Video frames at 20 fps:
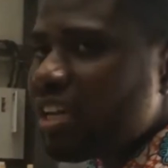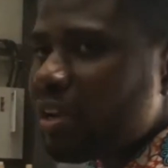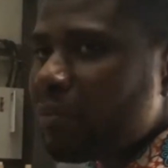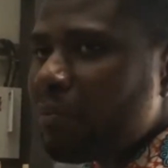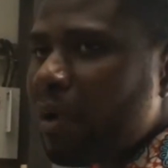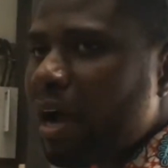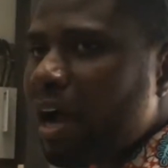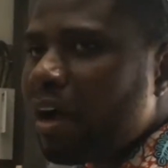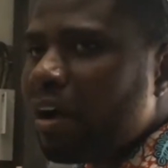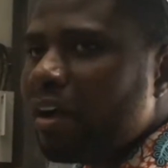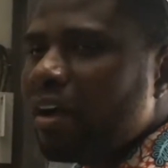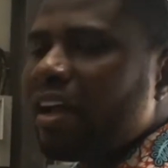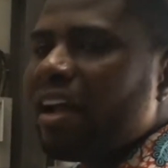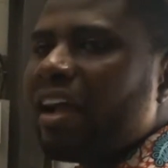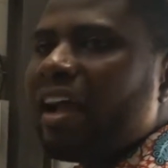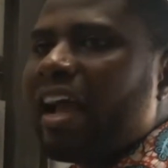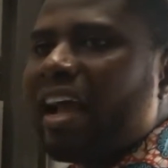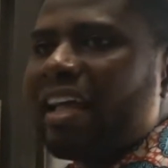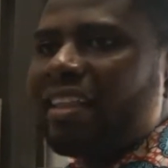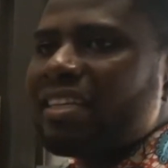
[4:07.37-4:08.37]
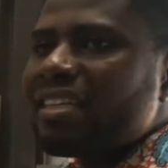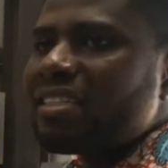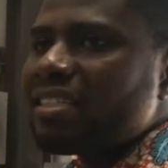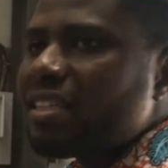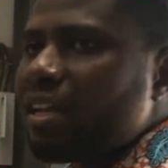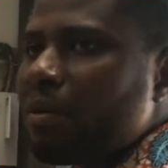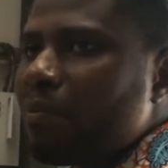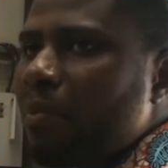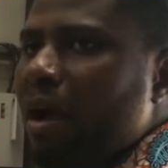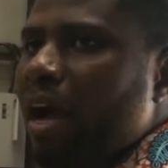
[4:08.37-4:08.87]
chamber, and this
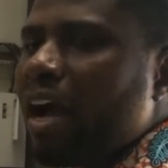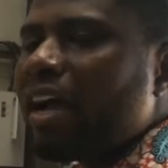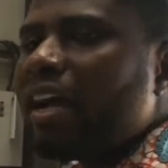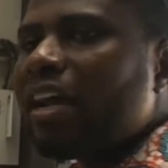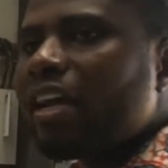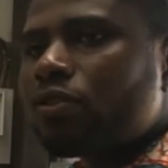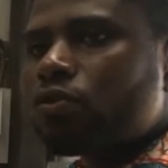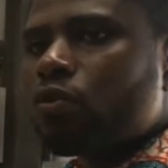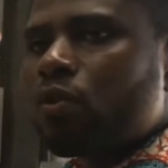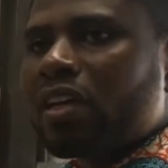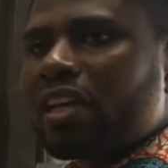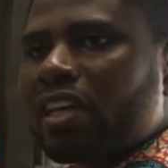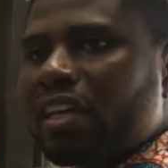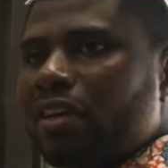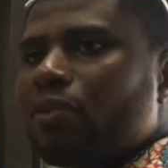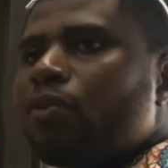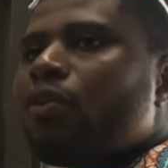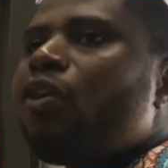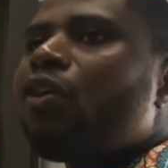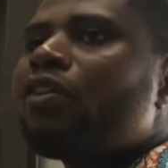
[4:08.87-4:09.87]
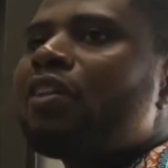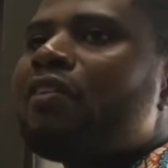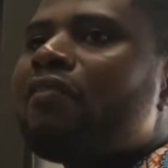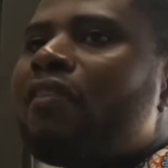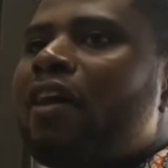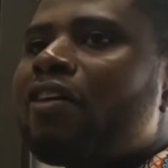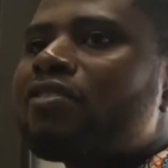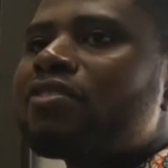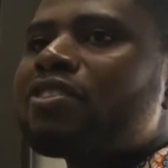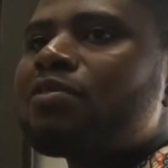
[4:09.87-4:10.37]
chamber, it will kill all the
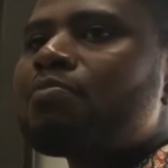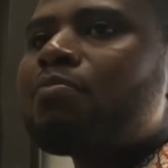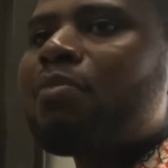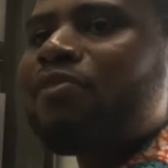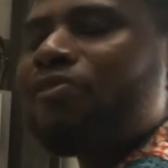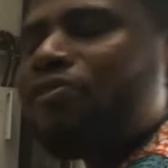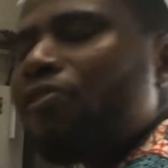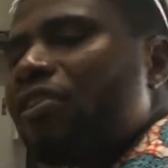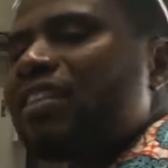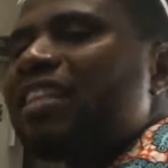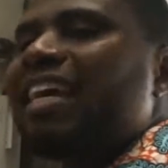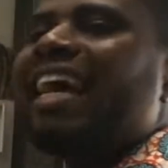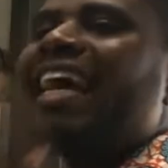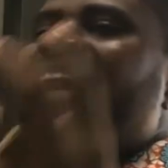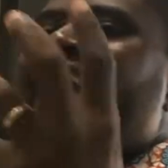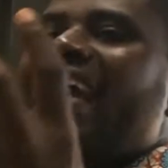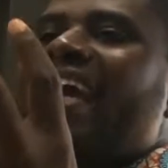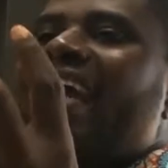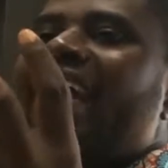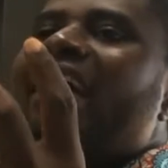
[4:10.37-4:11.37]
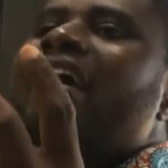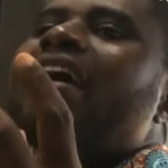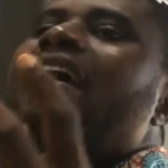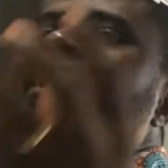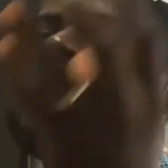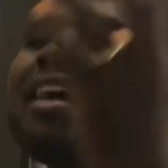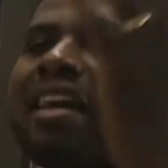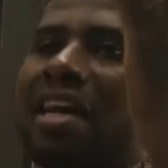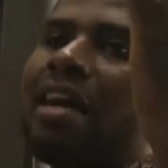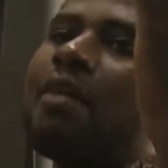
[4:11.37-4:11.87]
viruses before the air
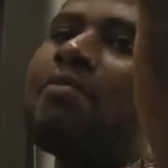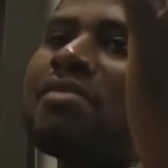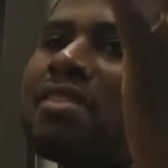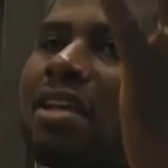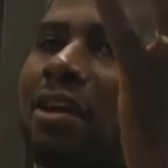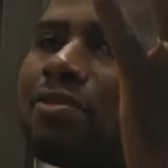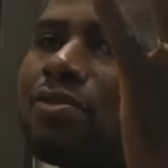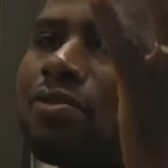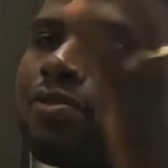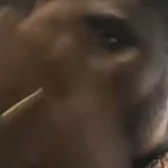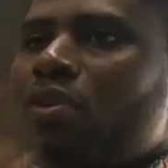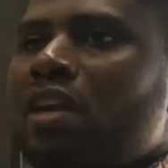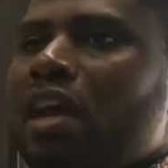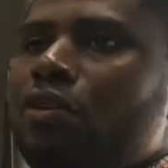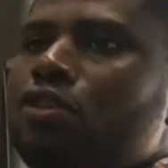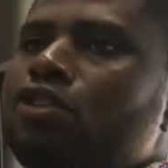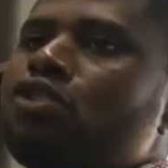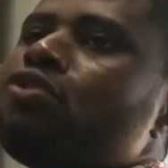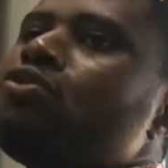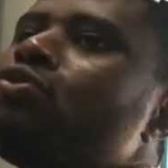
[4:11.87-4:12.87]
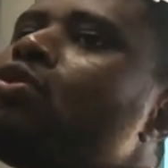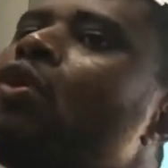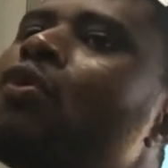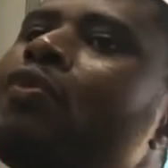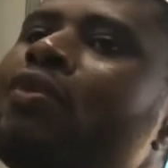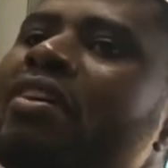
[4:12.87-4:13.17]
comes out so that you don't